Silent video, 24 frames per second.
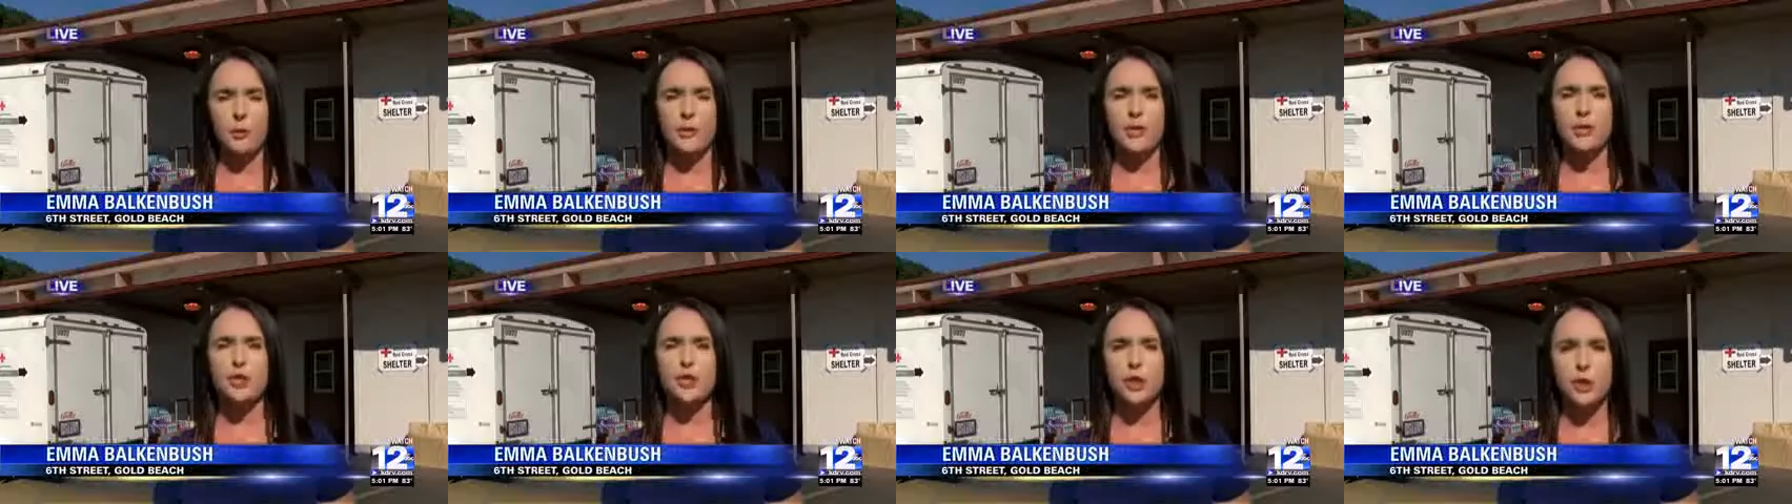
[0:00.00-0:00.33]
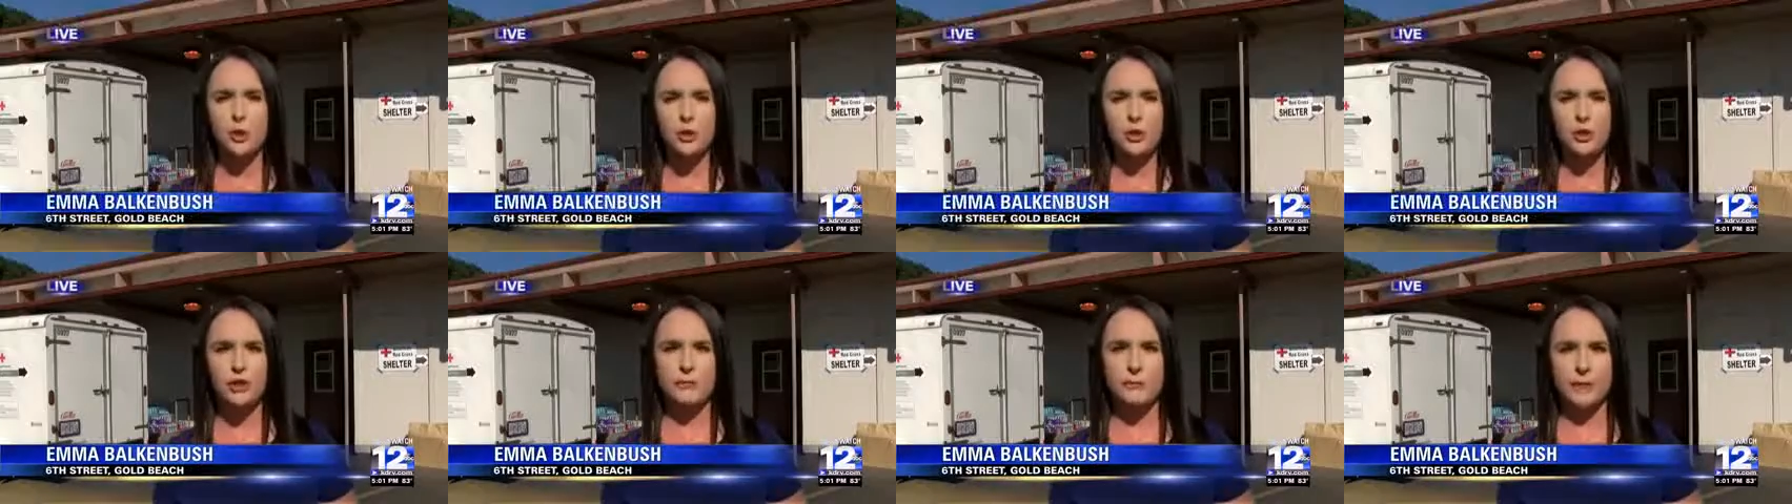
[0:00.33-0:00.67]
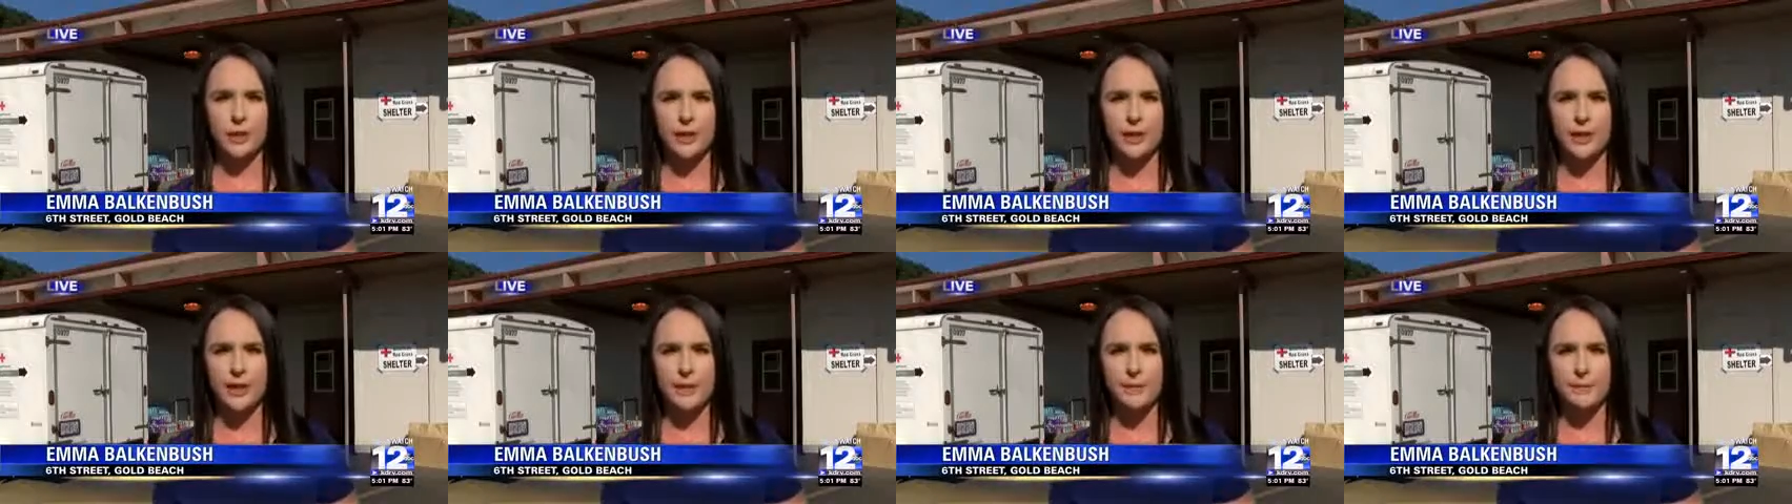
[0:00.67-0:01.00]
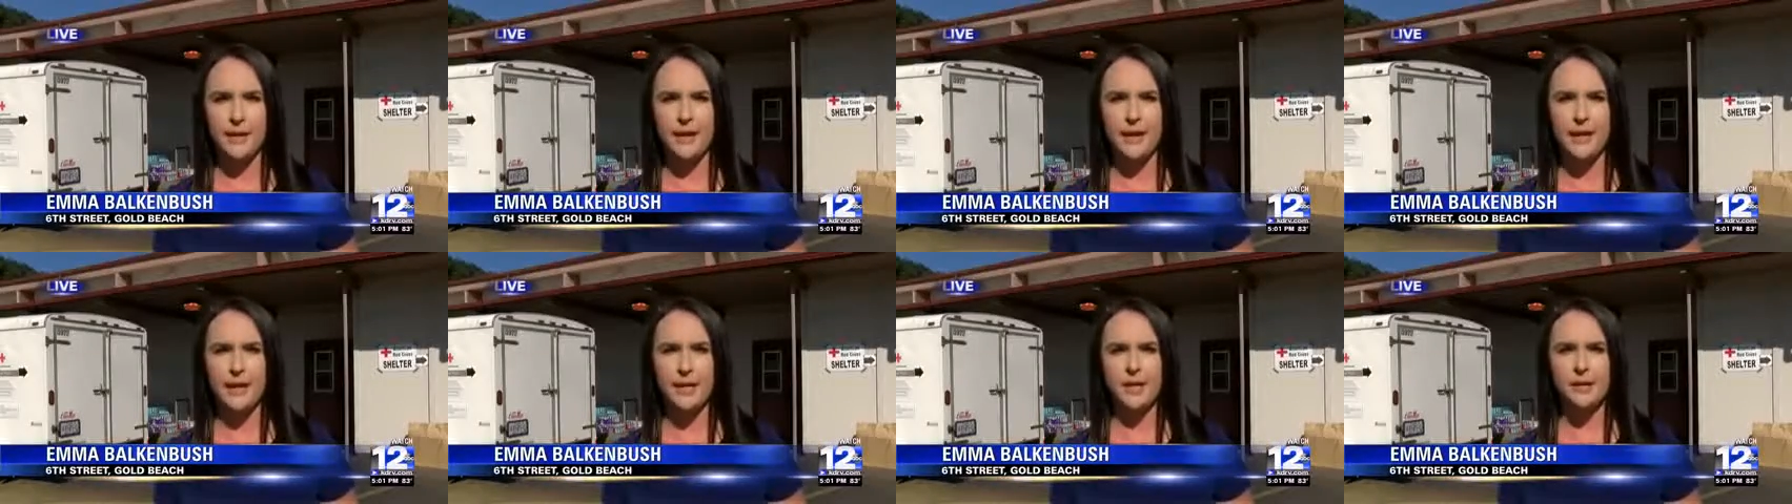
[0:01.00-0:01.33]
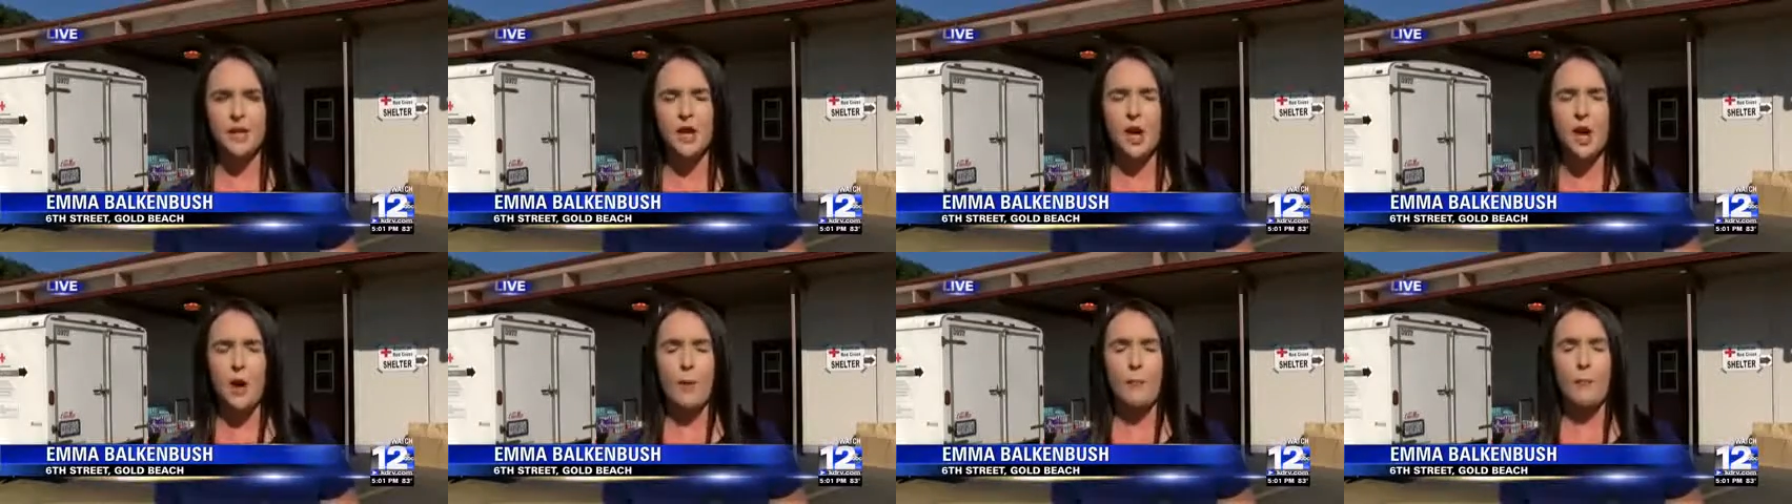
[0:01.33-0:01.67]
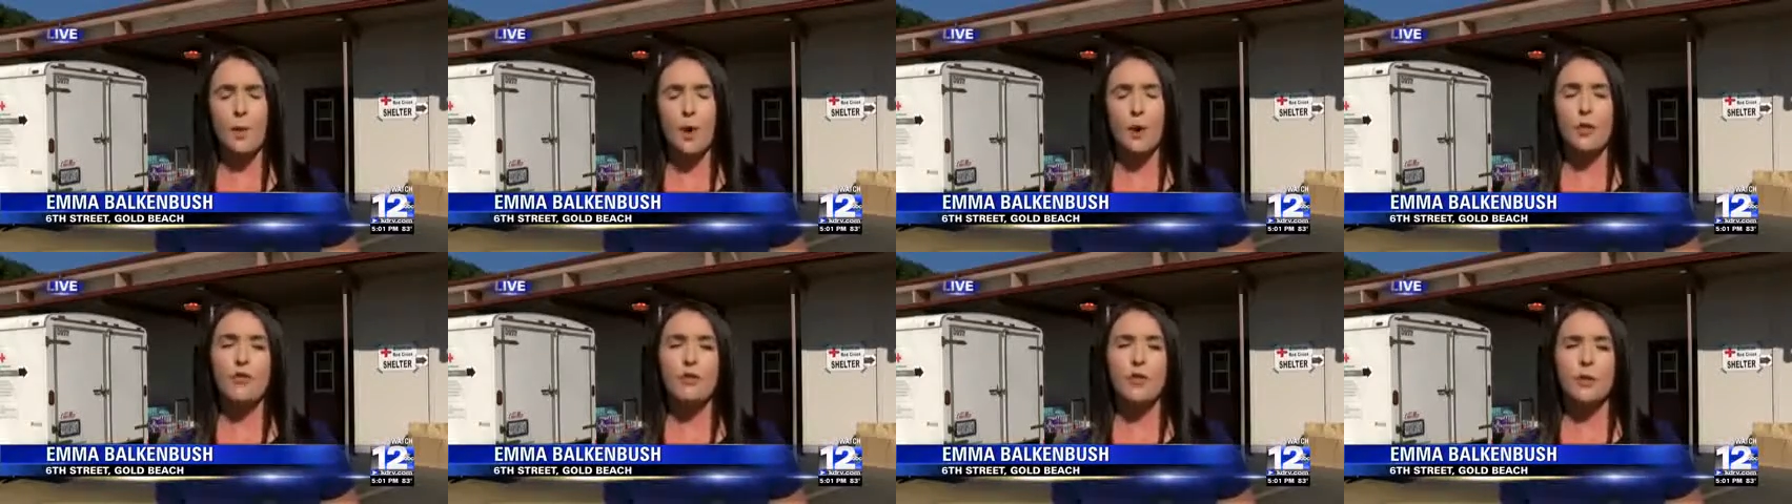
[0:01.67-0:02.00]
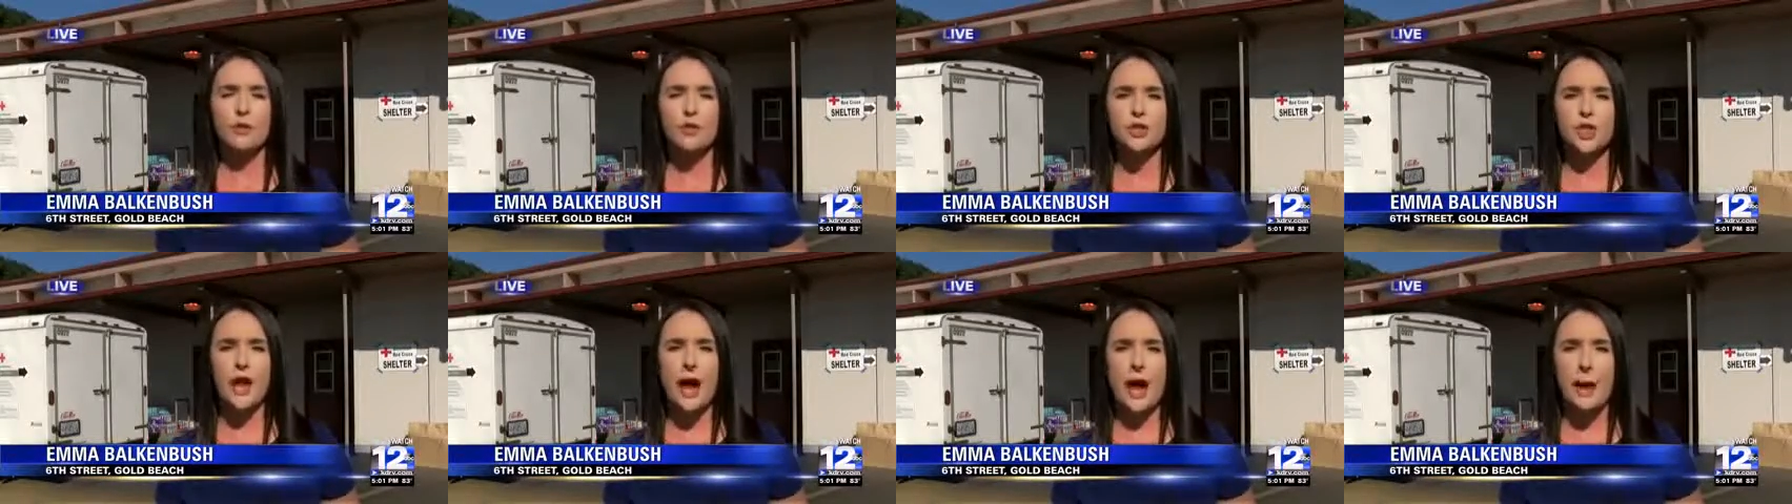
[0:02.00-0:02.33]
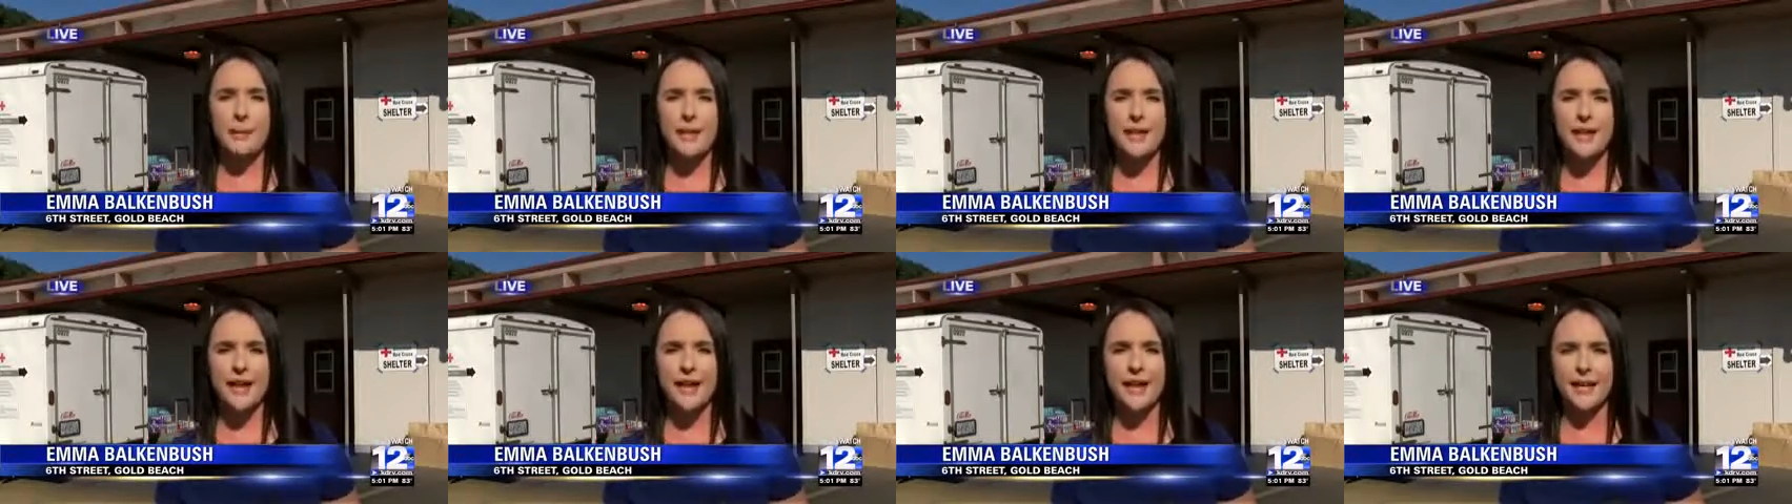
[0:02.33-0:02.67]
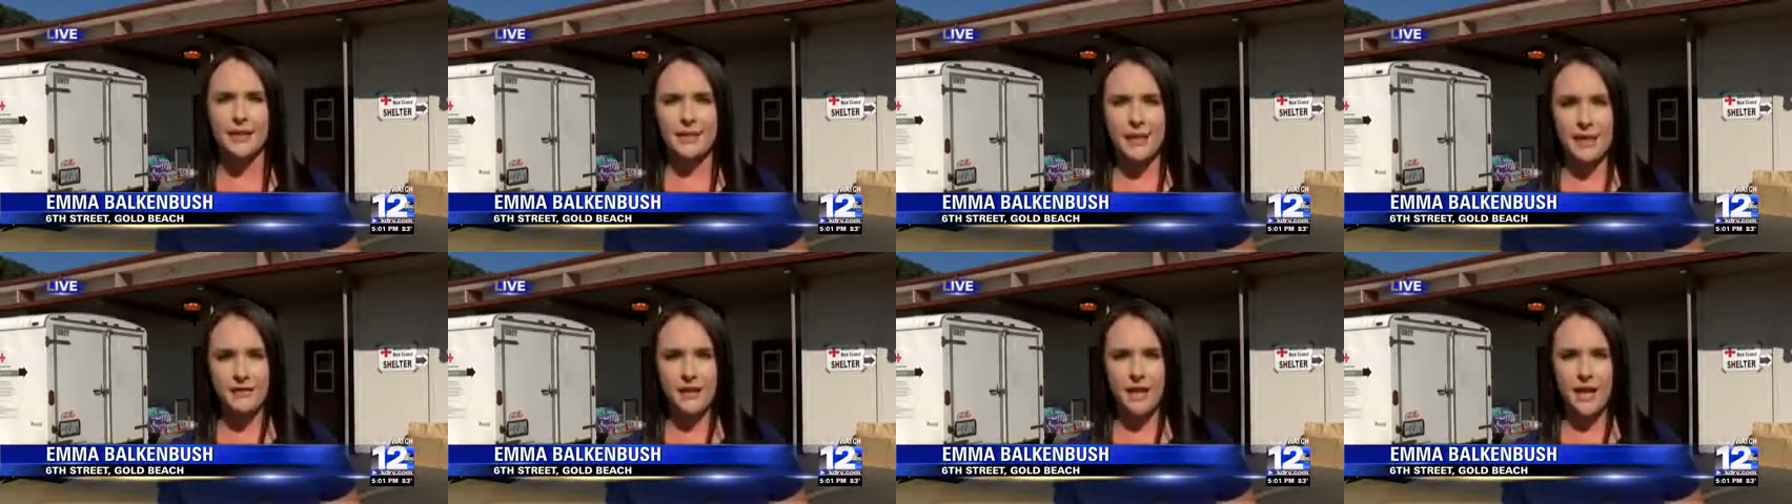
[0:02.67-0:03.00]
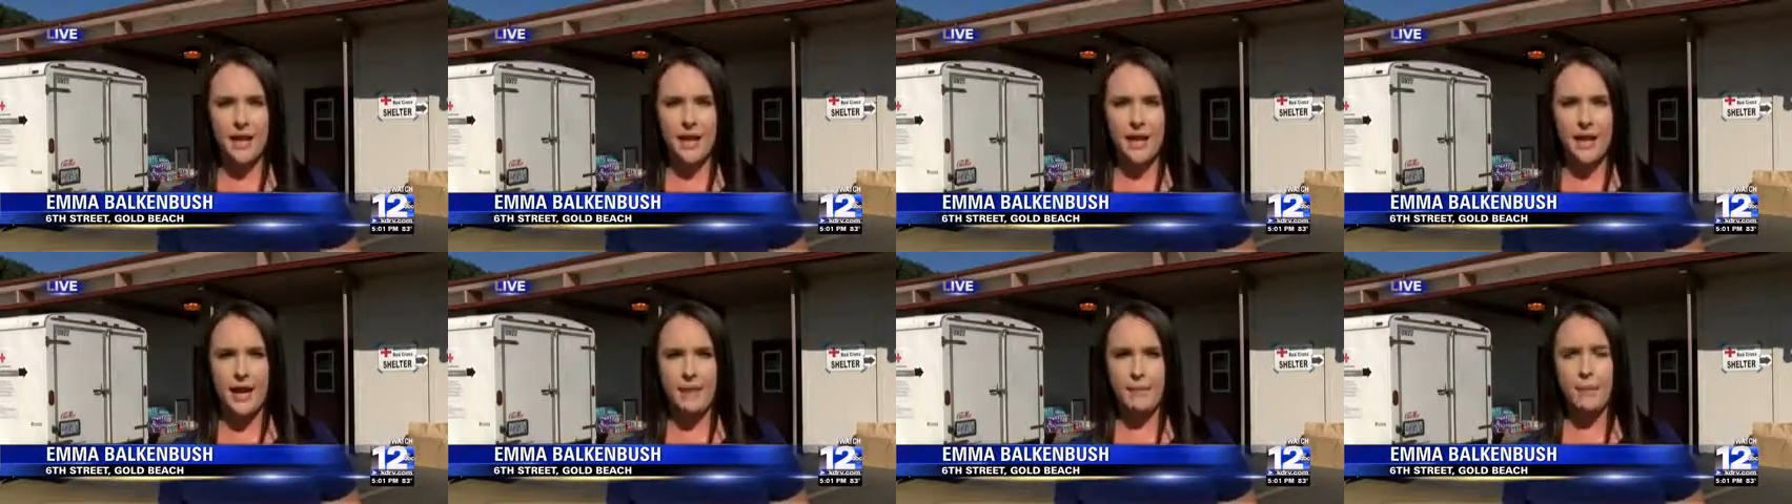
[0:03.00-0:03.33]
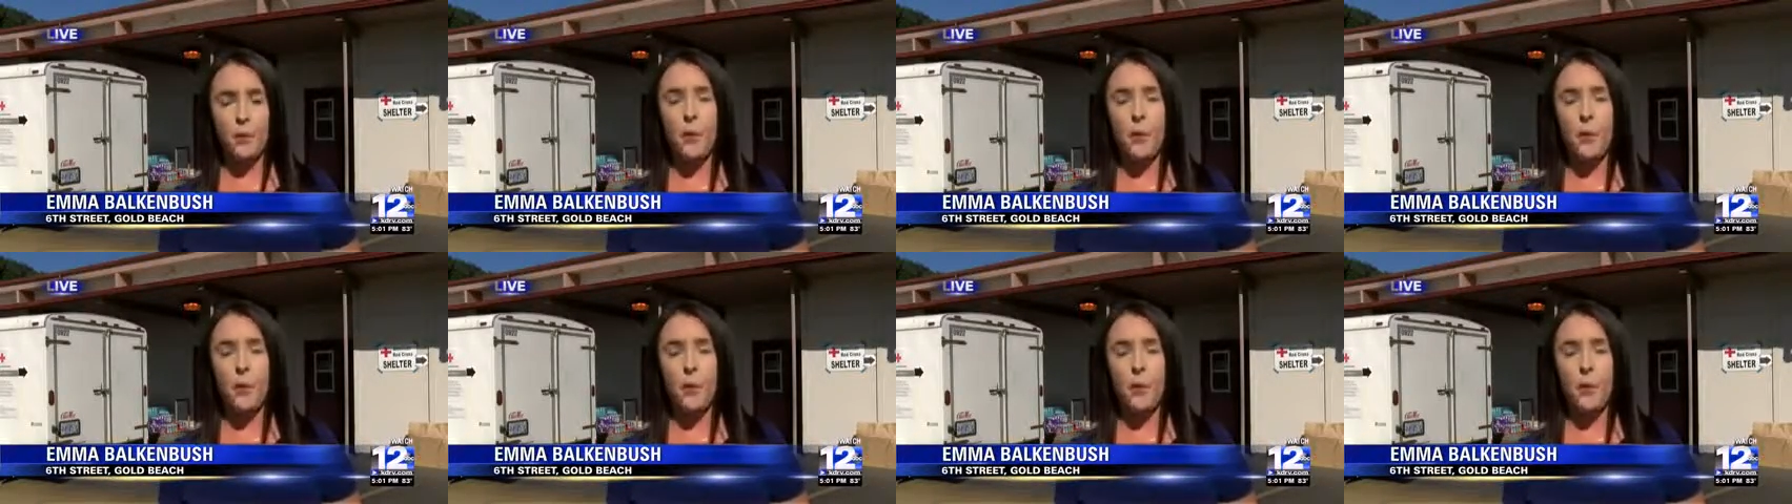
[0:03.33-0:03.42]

will be two community meetings. Both of those are happening at eleven a m